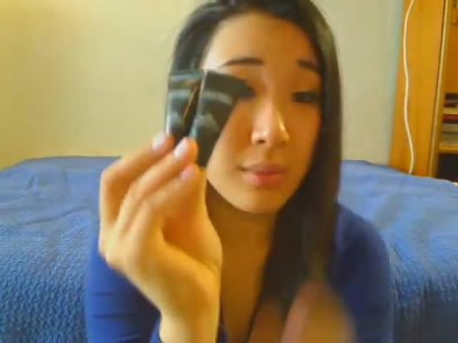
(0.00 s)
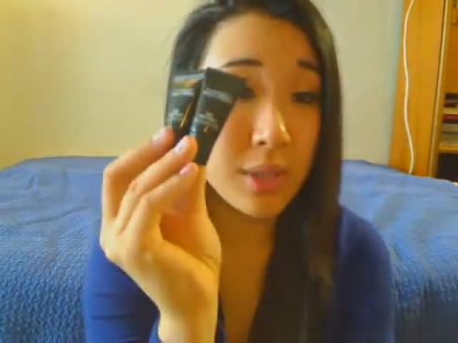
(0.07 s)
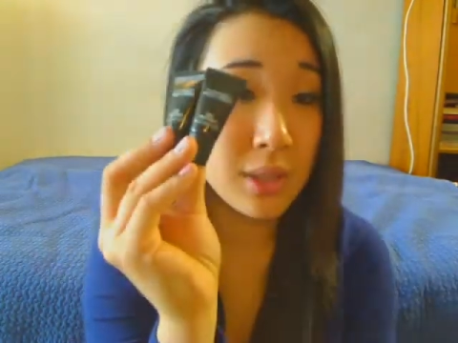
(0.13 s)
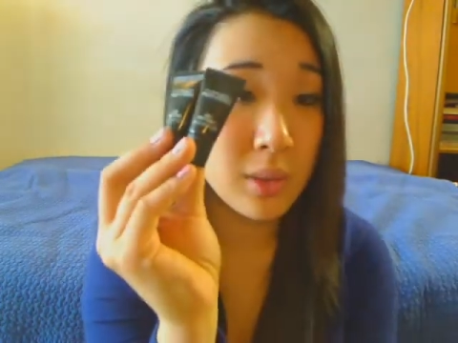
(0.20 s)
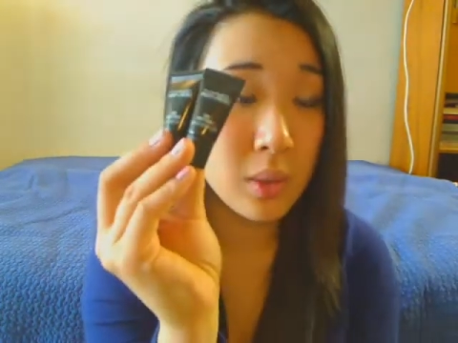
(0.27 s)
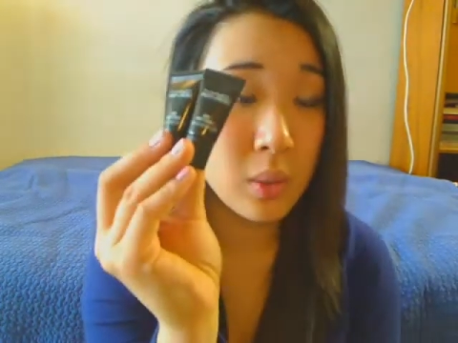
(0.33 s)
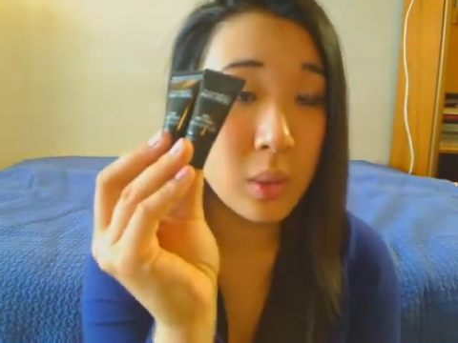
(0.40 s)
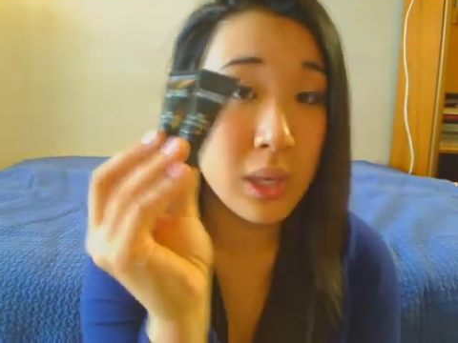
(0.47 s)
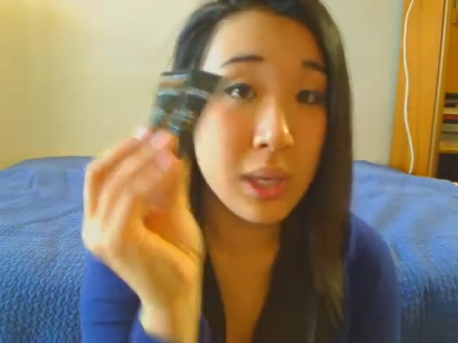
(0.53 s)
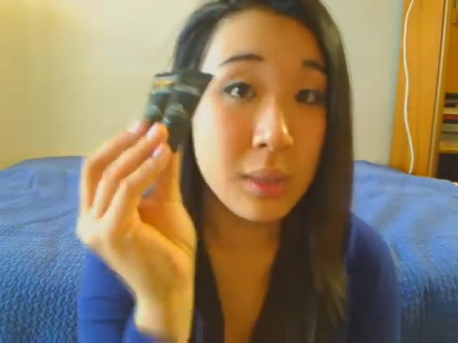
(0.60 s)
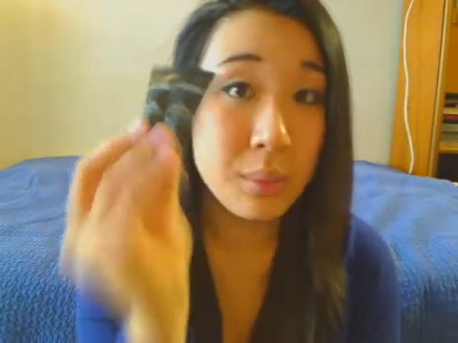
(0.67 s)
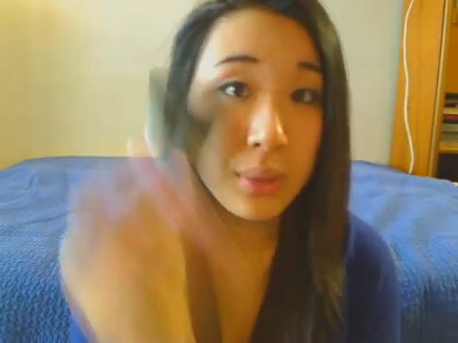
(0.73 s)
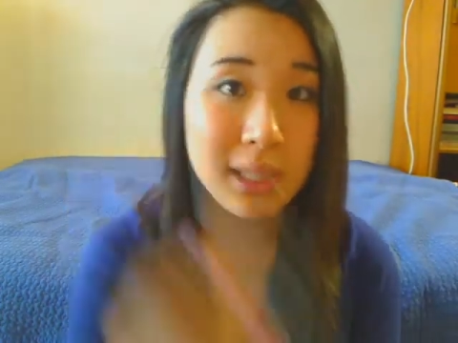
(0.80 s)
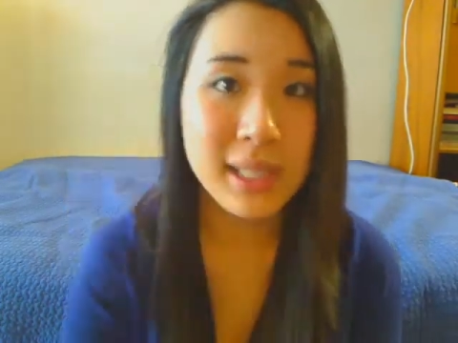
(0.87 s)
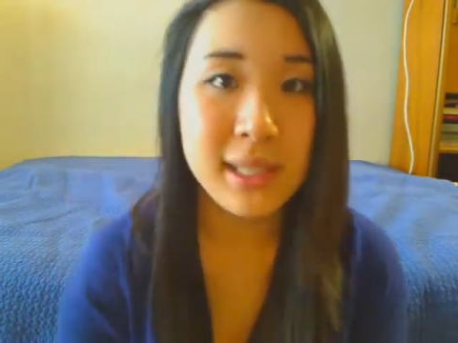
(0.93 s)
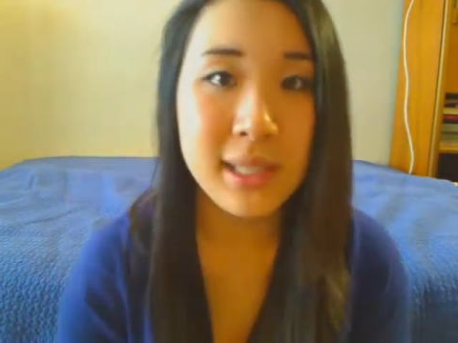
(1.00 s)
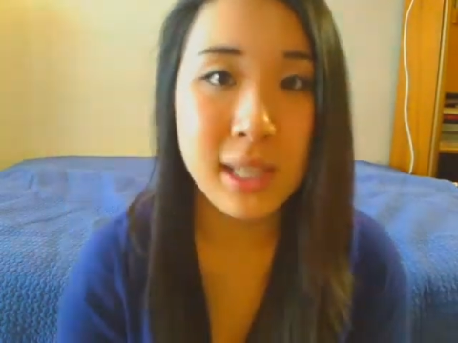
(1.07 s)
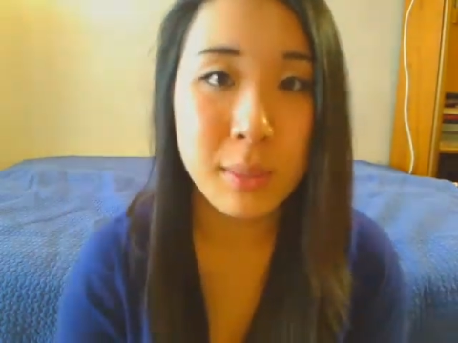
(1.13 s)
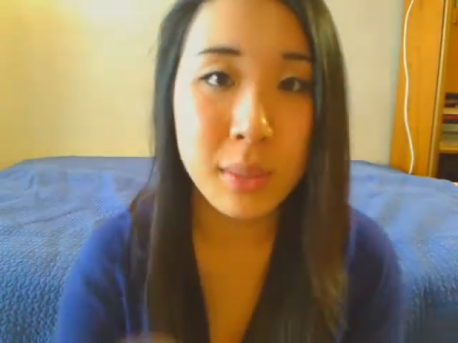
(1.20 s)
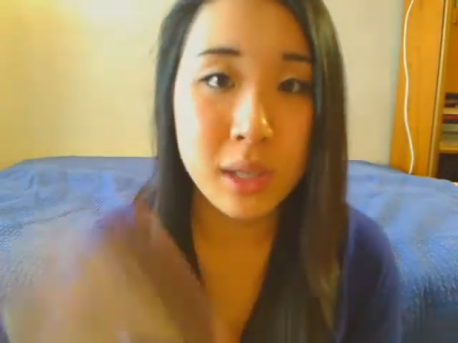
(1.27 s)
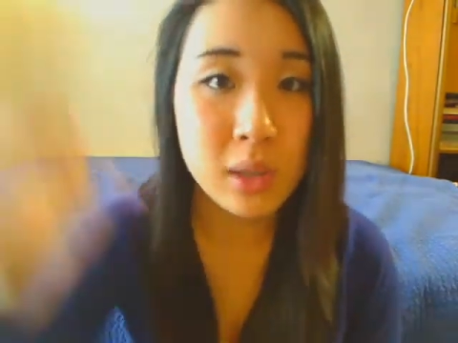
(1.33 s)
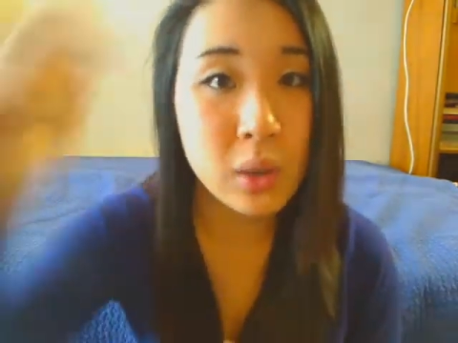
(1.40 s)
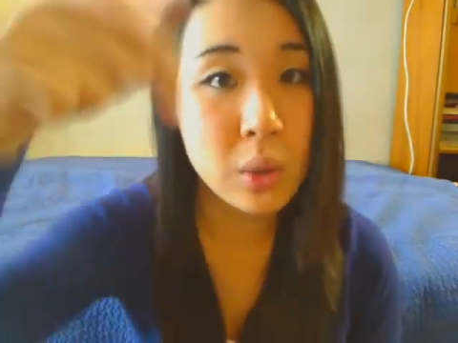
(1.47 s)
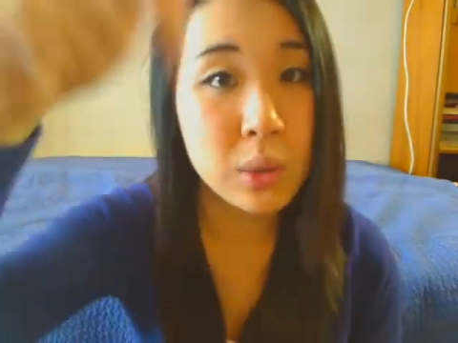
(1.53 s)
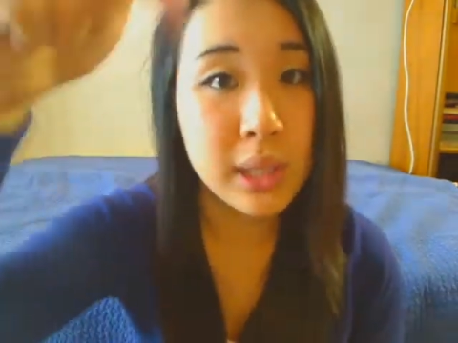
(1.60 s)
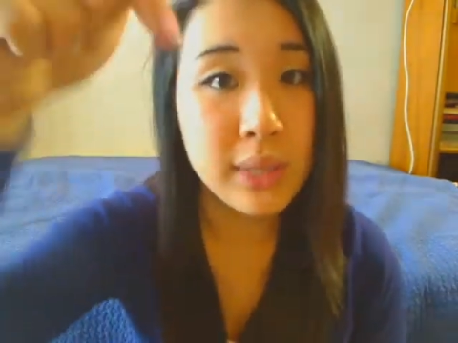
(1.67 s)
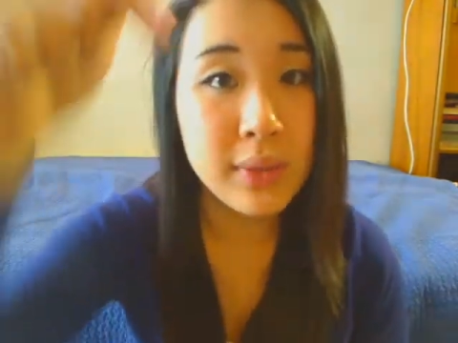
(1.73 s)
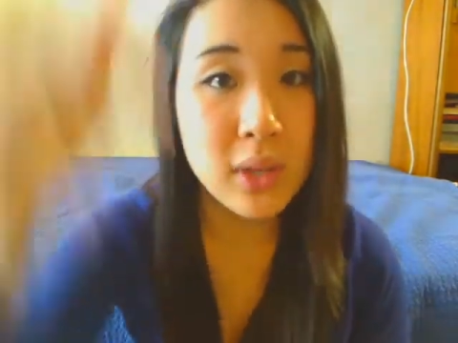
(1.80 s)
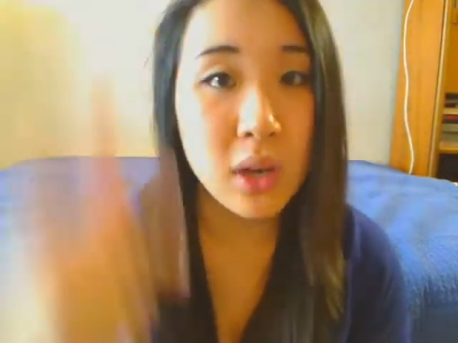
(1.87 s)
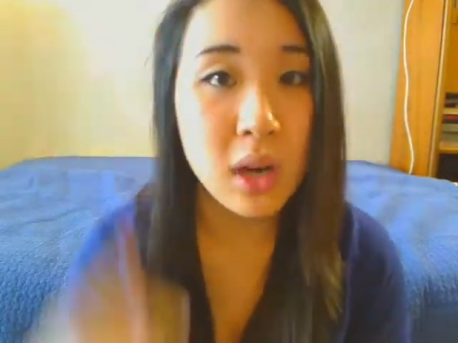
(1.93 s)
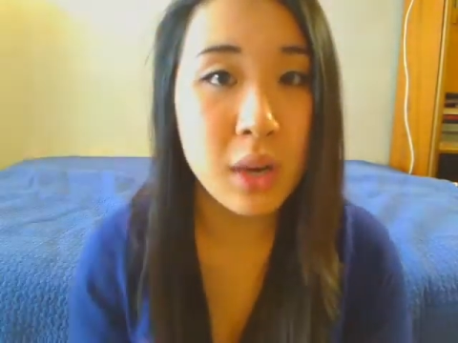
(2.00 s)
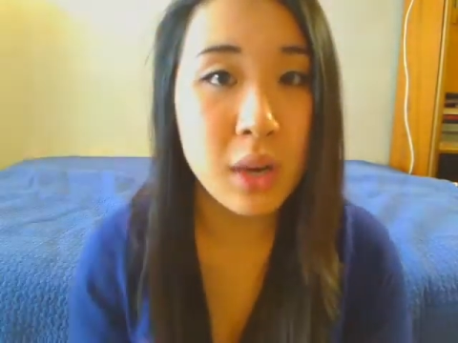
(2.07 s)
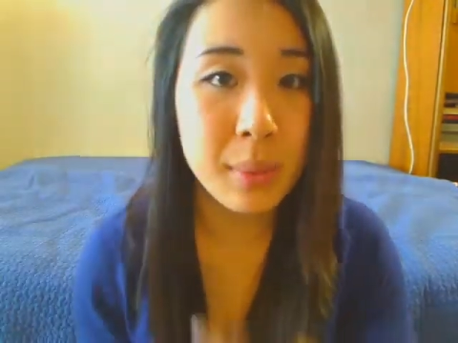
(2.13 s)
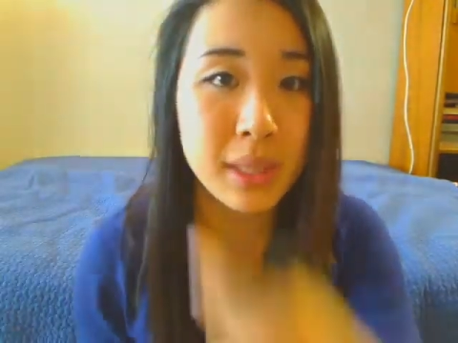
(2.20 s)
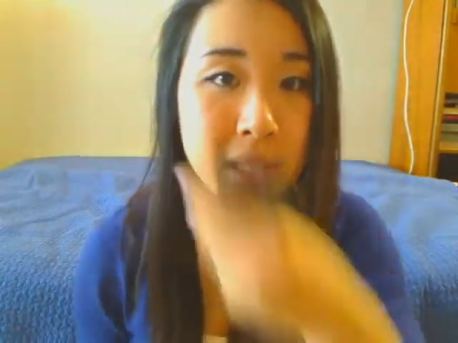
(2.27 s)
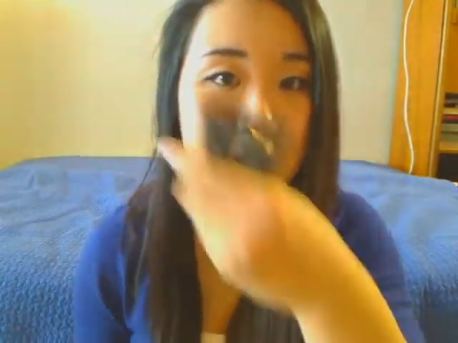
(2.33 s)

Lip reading: So please let me know. Leave a comment.